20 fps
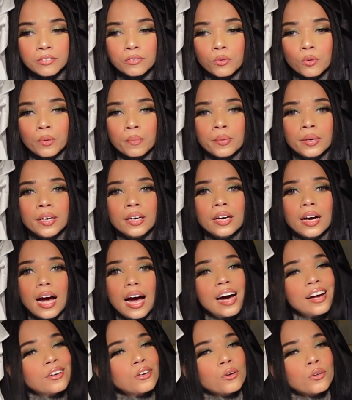for me.
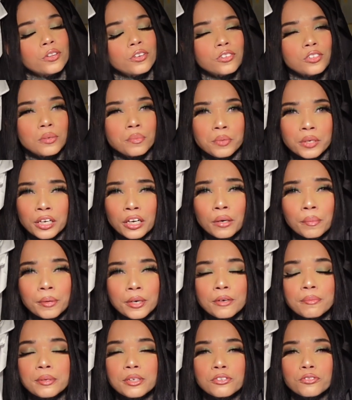I know there's a bigger
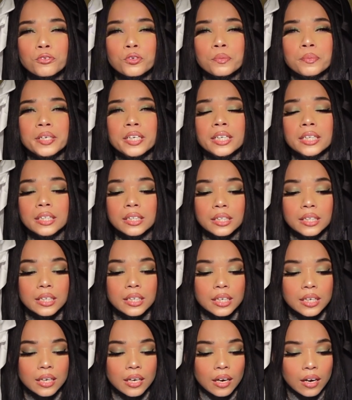purpose for me.
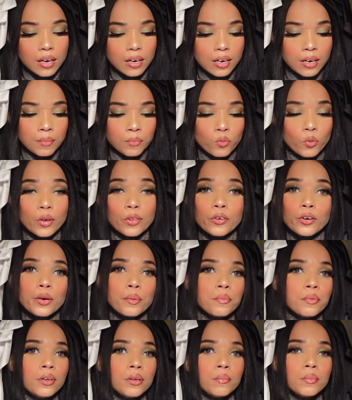Whether
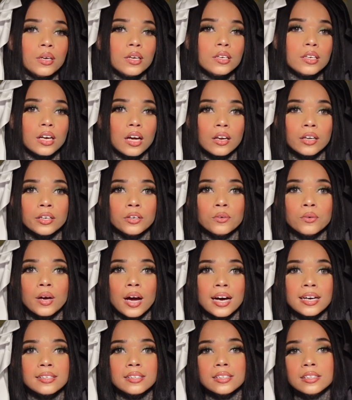it be me telling you
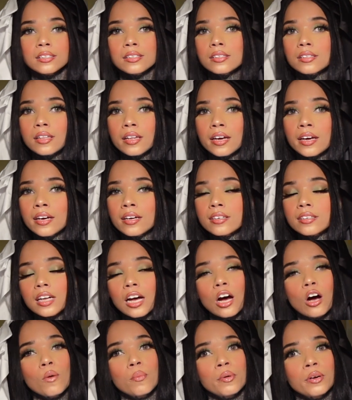guys these things,
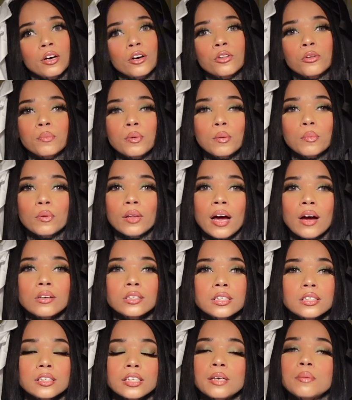helping other people out in
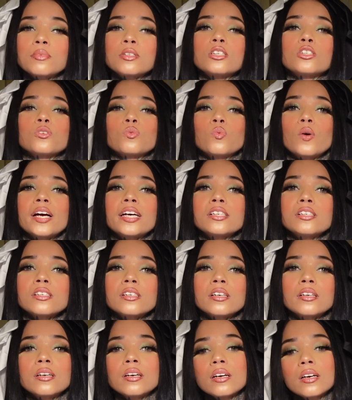the same
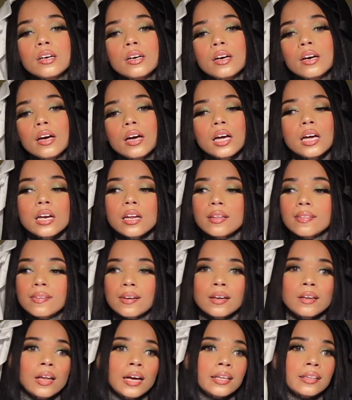situation,
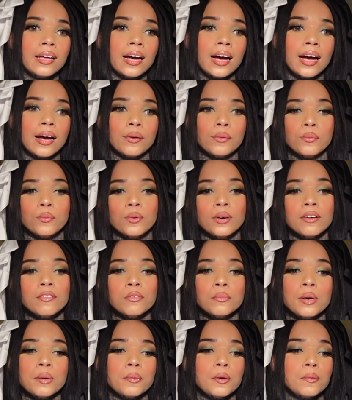anything like that, whatever
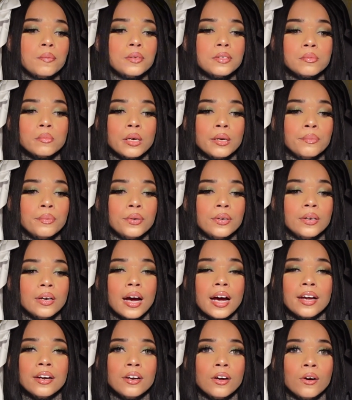my purpose may be,
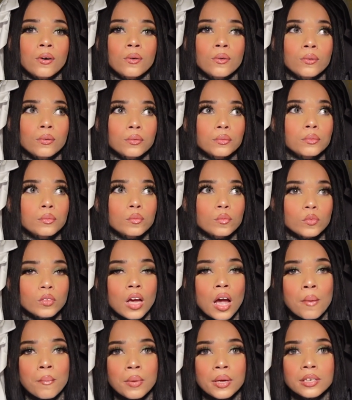I know
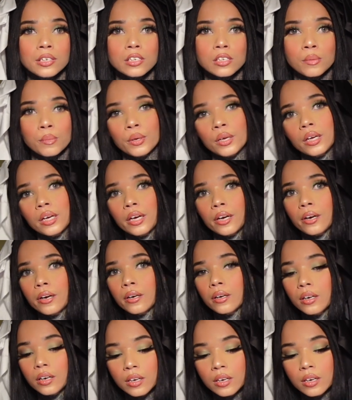I'm meant to be here.